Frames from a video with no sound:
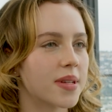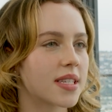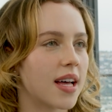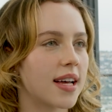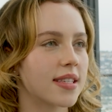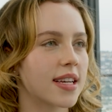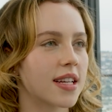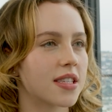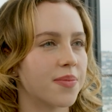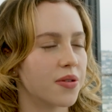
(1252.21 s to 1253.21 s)
but still has
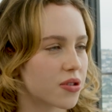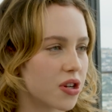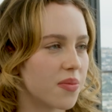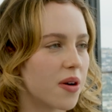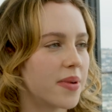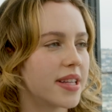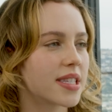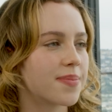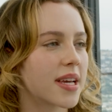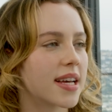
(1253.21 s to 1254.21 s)
like its emotional
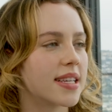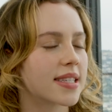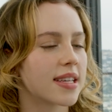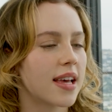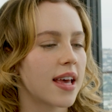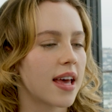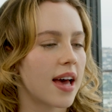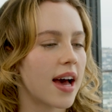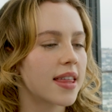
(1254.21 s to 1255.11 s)
moments because yeah.